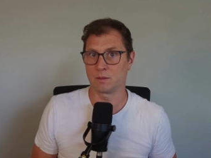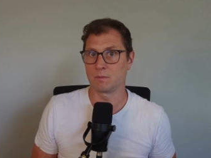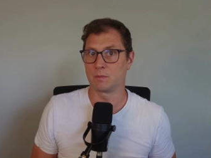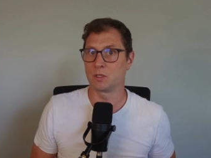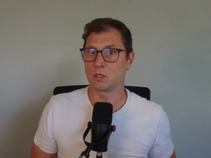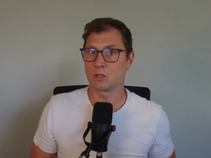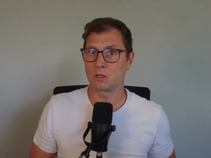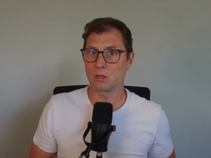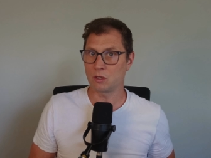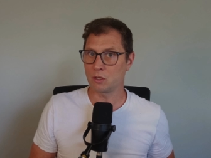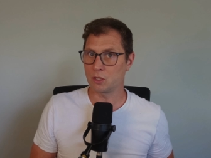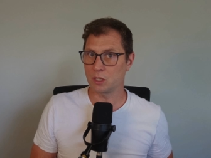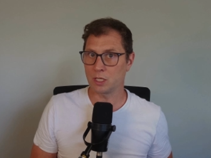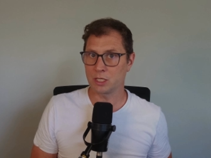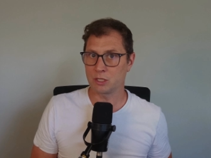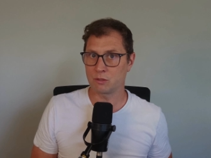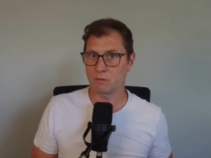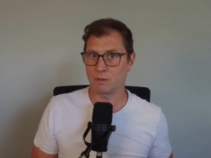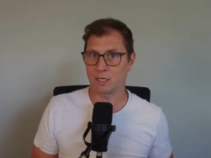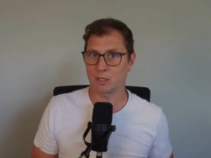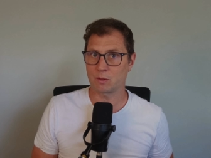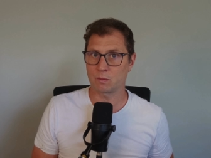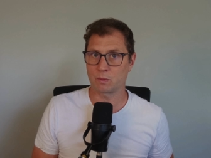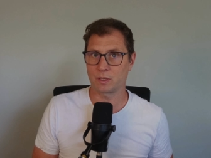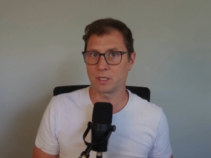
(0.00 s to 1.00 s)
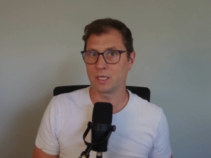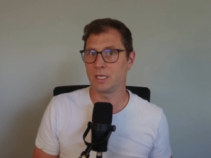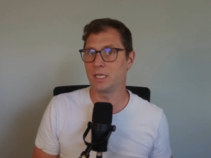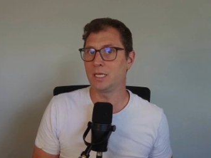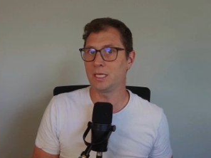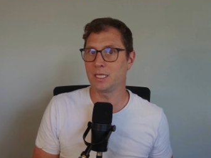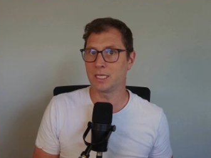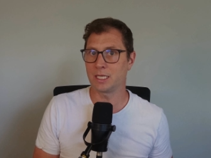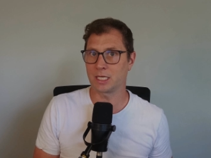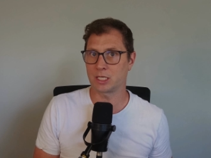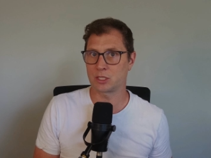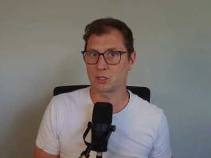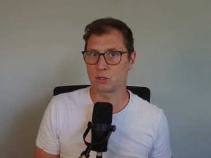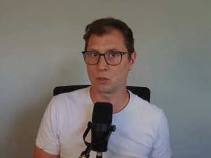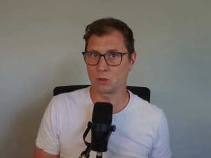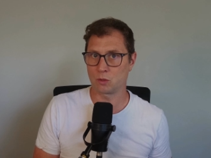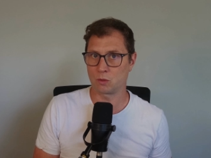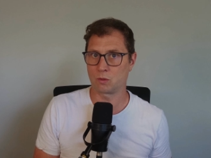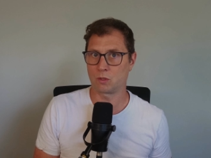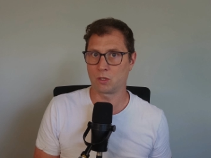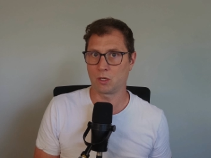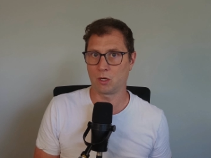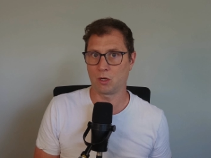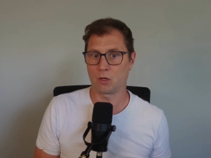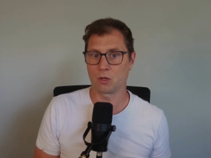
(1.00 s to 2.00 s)
You couldn't interact with any external
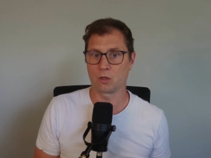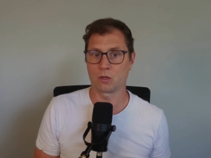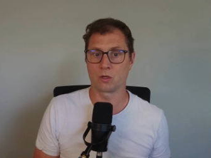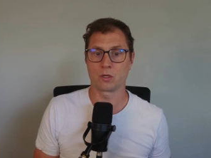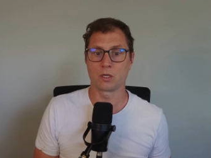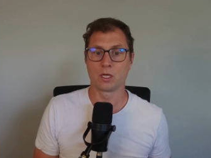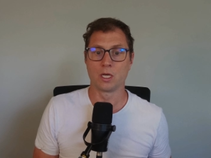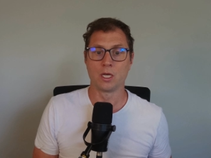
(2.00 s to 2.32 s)
code.